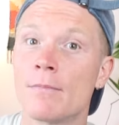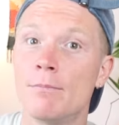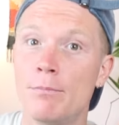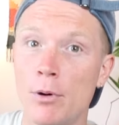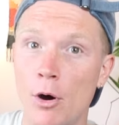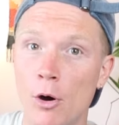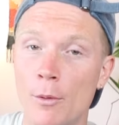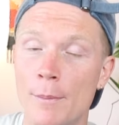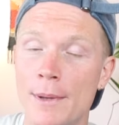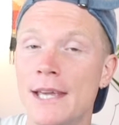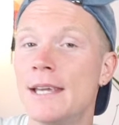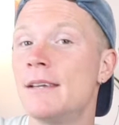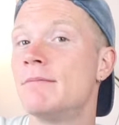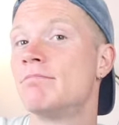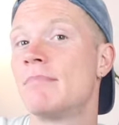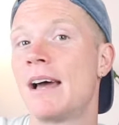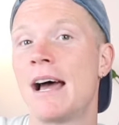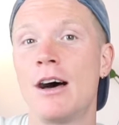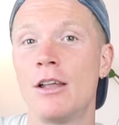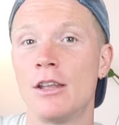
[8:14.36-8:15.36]
bottom
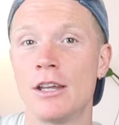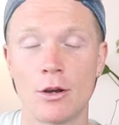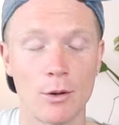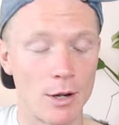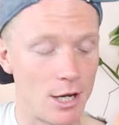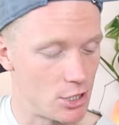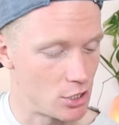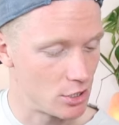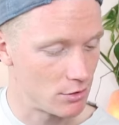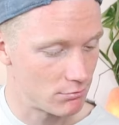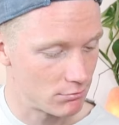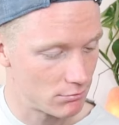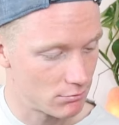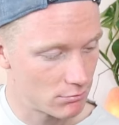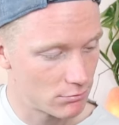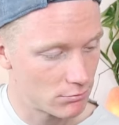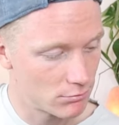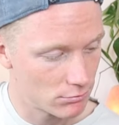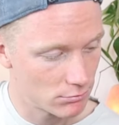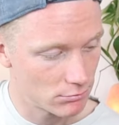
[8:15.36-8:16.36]
E out of the equation.
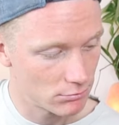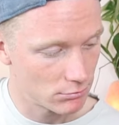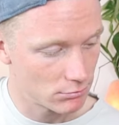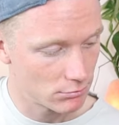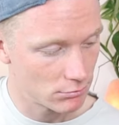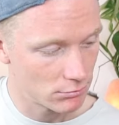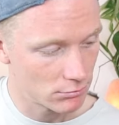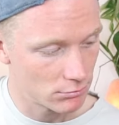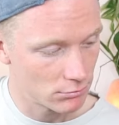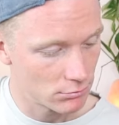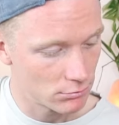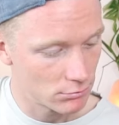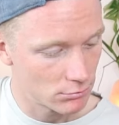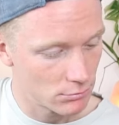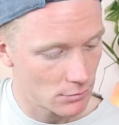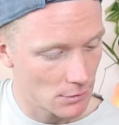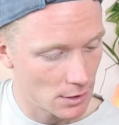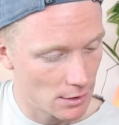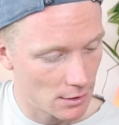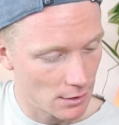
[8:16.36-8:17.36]

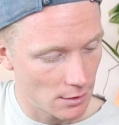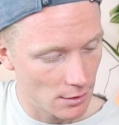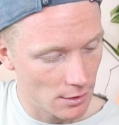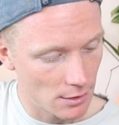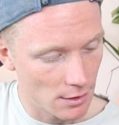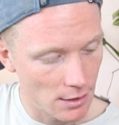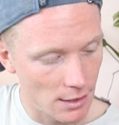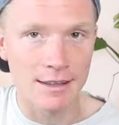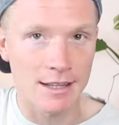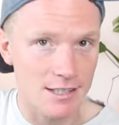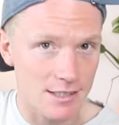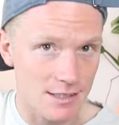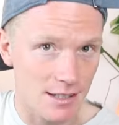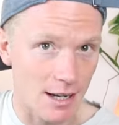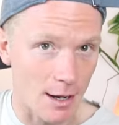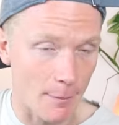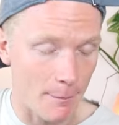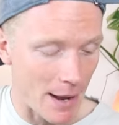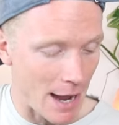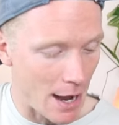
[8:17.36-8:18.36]
And I'm playing this
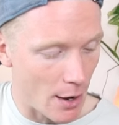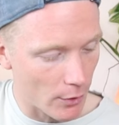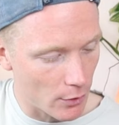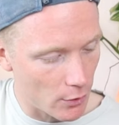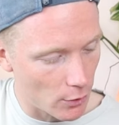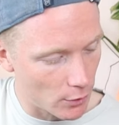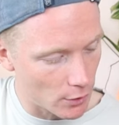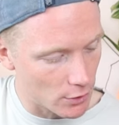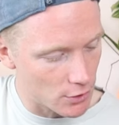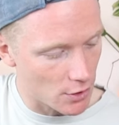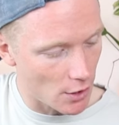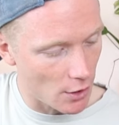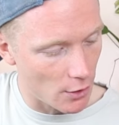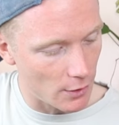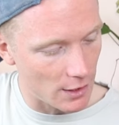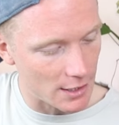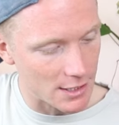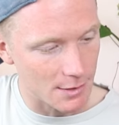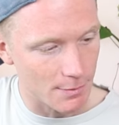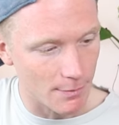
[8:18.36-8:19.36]
like a power chord, so
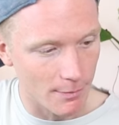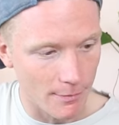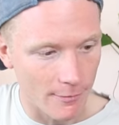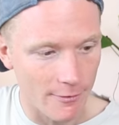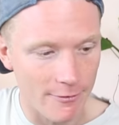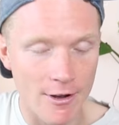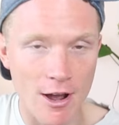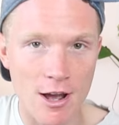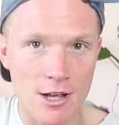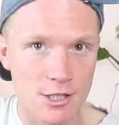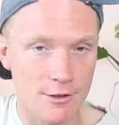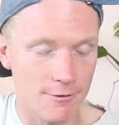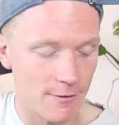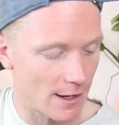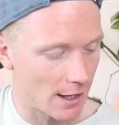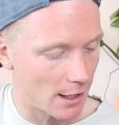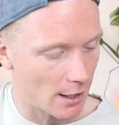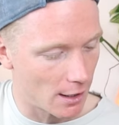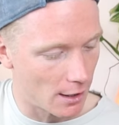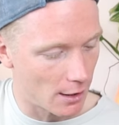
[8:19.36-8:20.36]
it's first
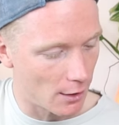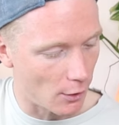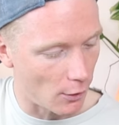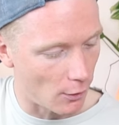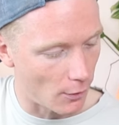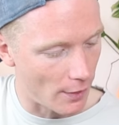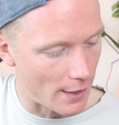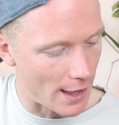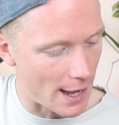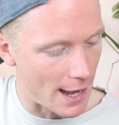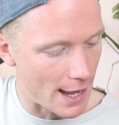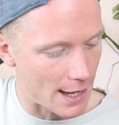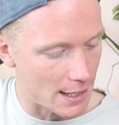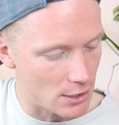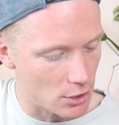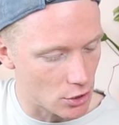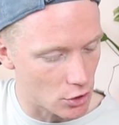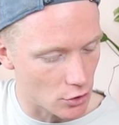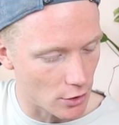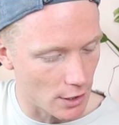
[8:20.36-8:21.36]
finger on that
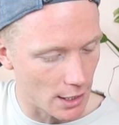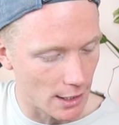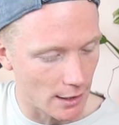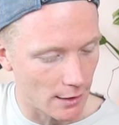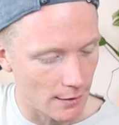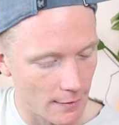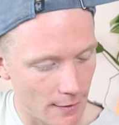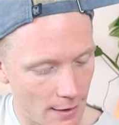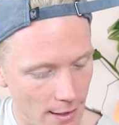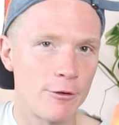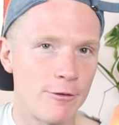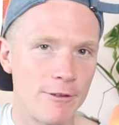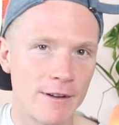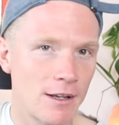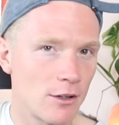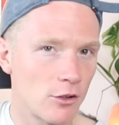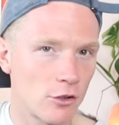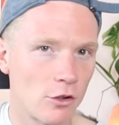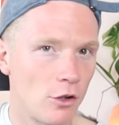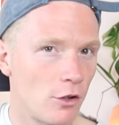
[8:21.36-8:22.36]
A string, middle
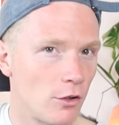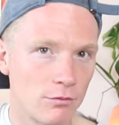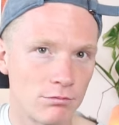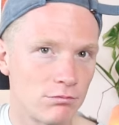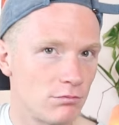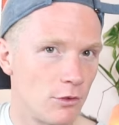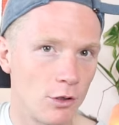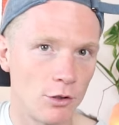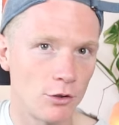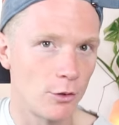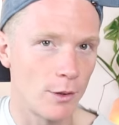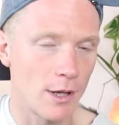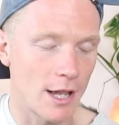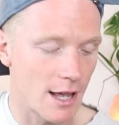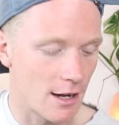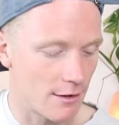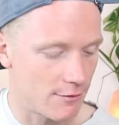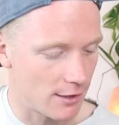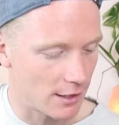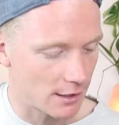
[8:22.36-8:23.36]
finger's not doing
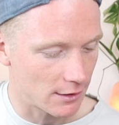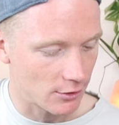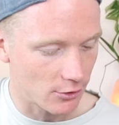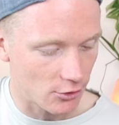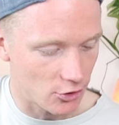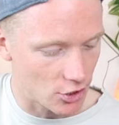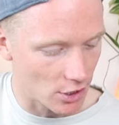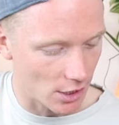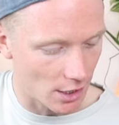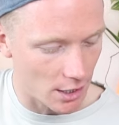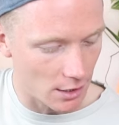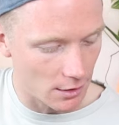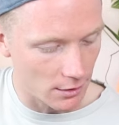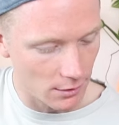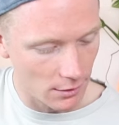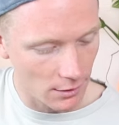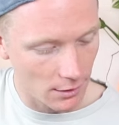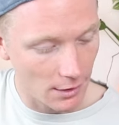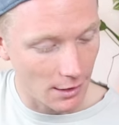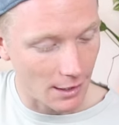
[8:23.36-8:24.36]
anything, it's chilling,
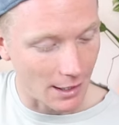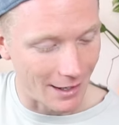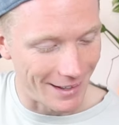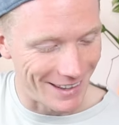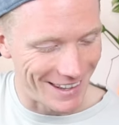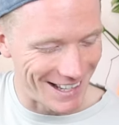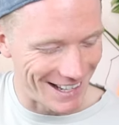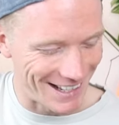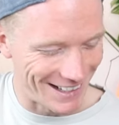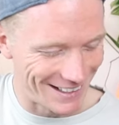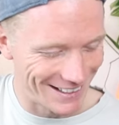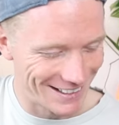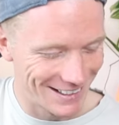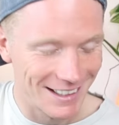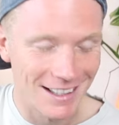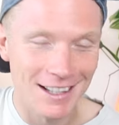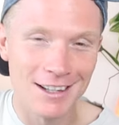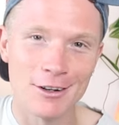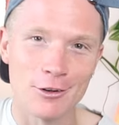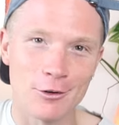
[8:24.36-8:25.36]
and then
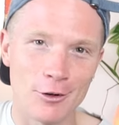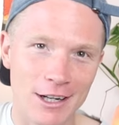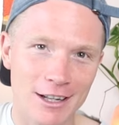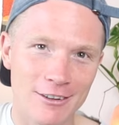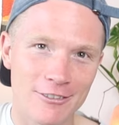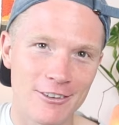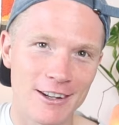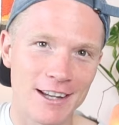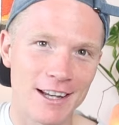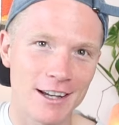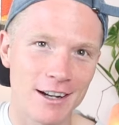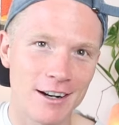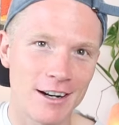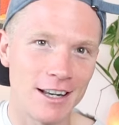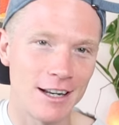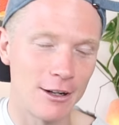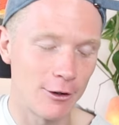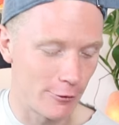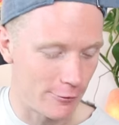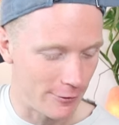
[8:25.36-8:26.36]
ring finger
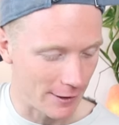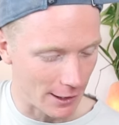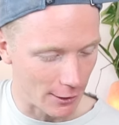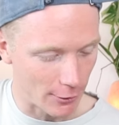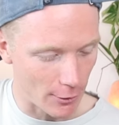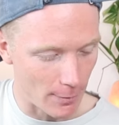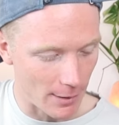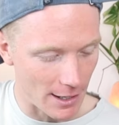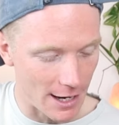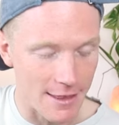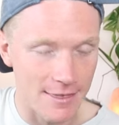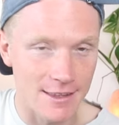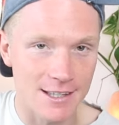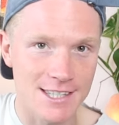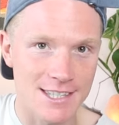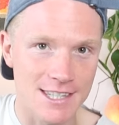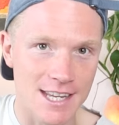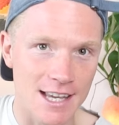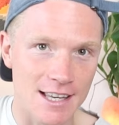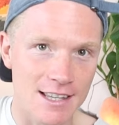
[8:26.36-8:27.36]
and little finger are playing the
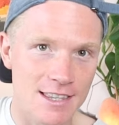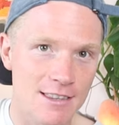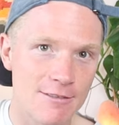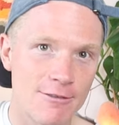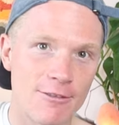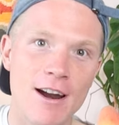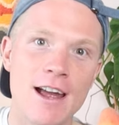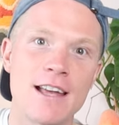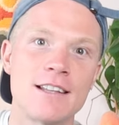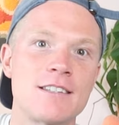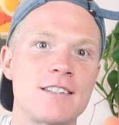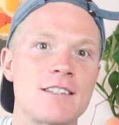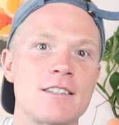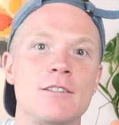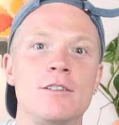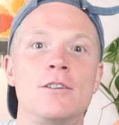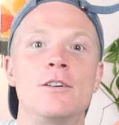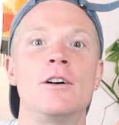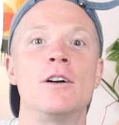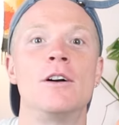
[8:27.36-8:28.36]
6th
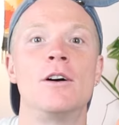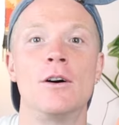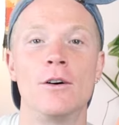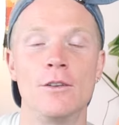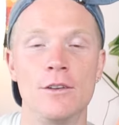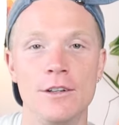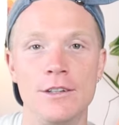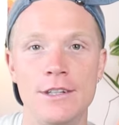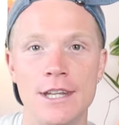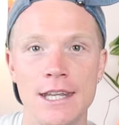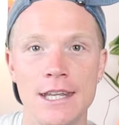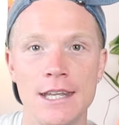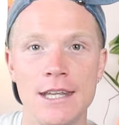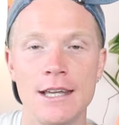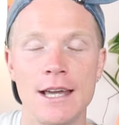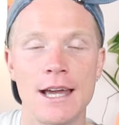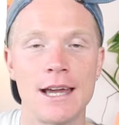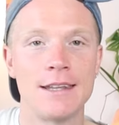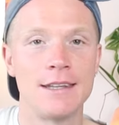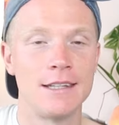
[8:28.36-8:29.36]
frets on the
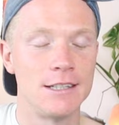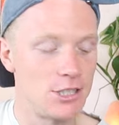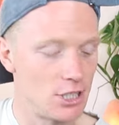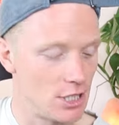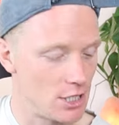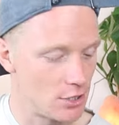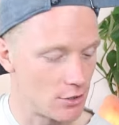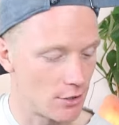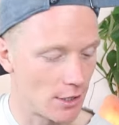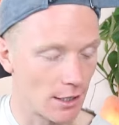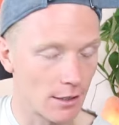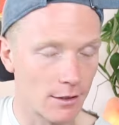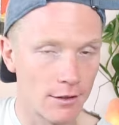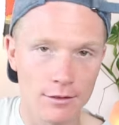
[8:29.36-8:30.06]
D and the G string.